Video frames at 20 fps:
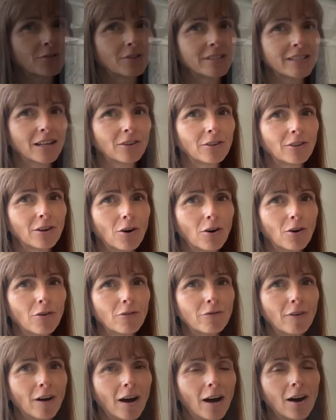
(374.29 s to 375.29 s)
result
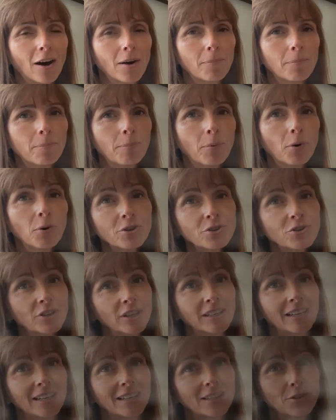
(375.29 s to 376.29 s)
of a
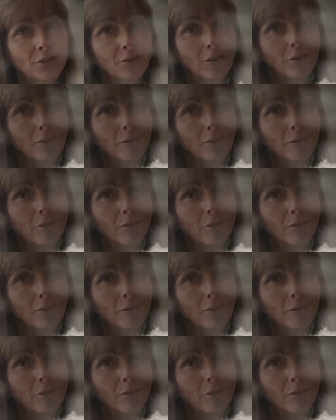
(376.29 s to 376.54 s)
portrait that I took